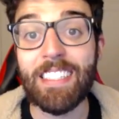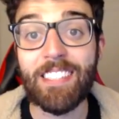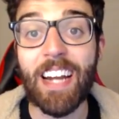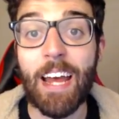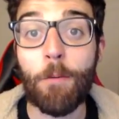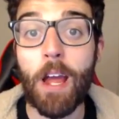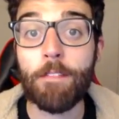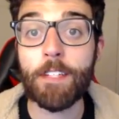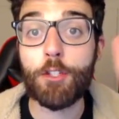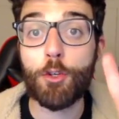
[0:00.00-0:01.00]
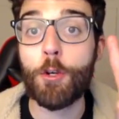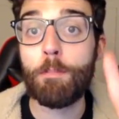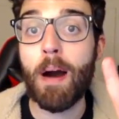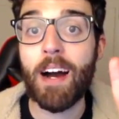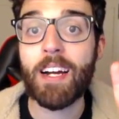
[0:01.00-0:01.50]
and today we have a
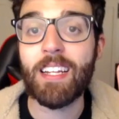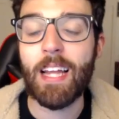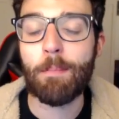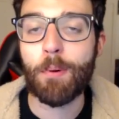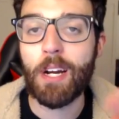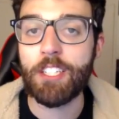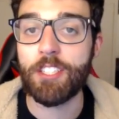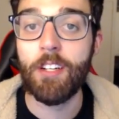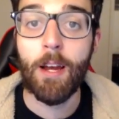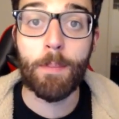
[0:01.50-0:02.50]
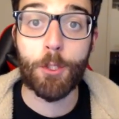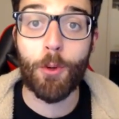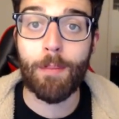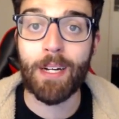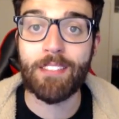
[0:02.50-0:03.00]
two-part collaboration
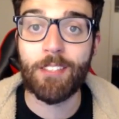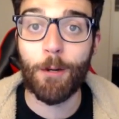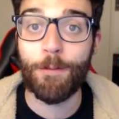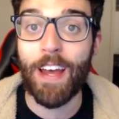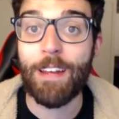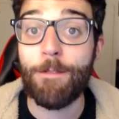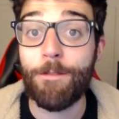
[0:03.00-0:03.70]
between myself and